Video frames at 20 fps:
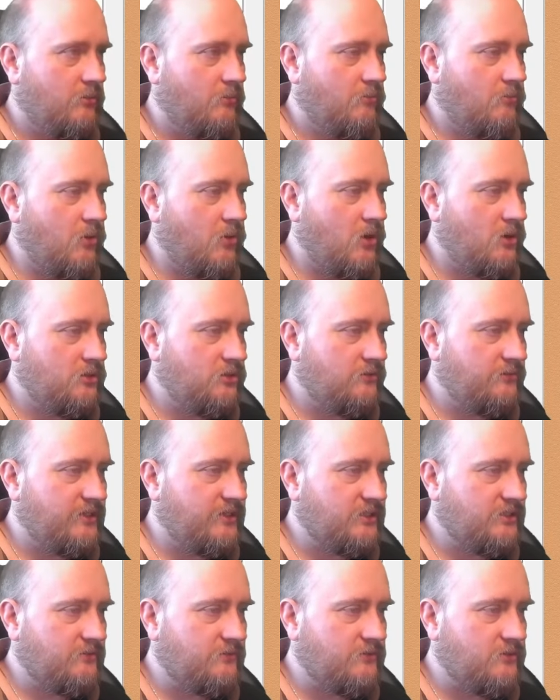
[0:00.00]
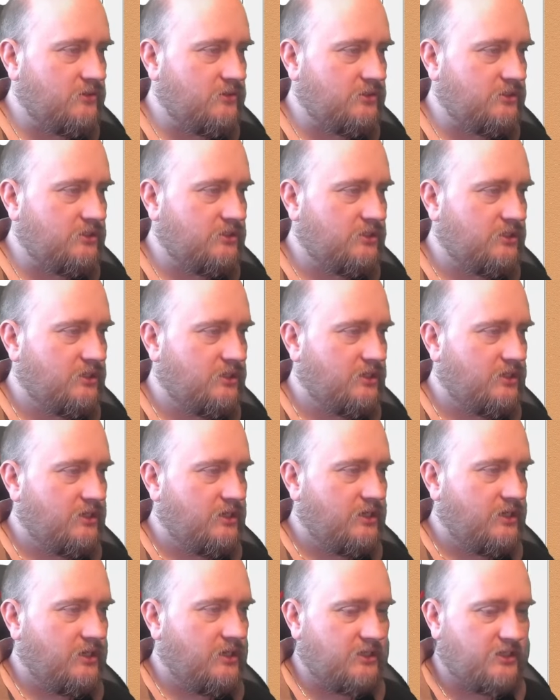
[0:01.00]
part of this, of course,
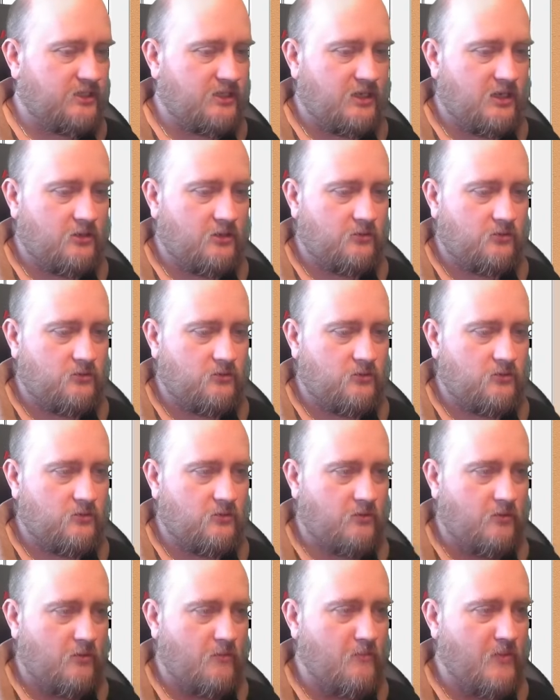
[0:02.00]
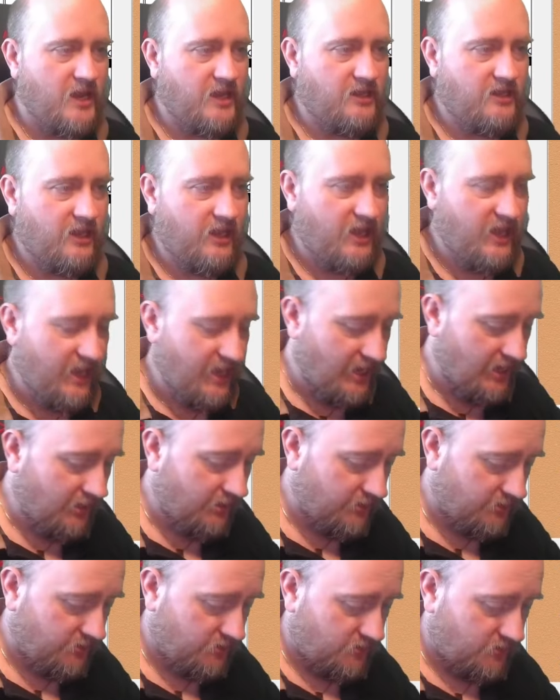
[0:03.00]
is now to make the rail.
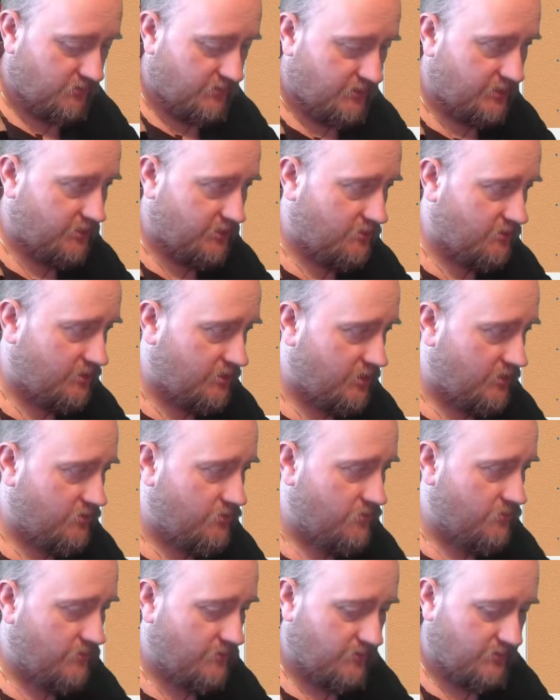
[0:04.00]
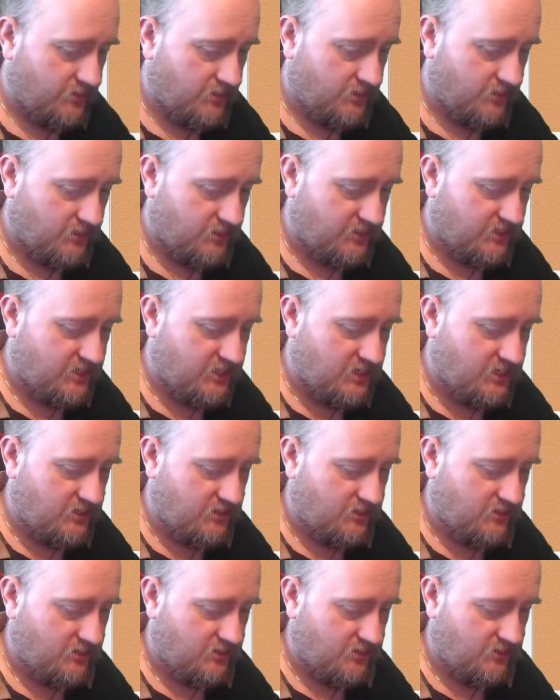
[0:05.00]
So I'm gonna do T
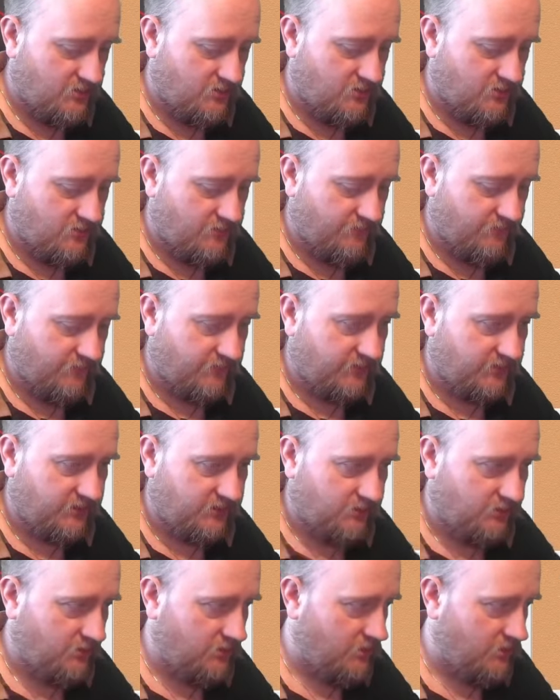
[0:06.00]
offset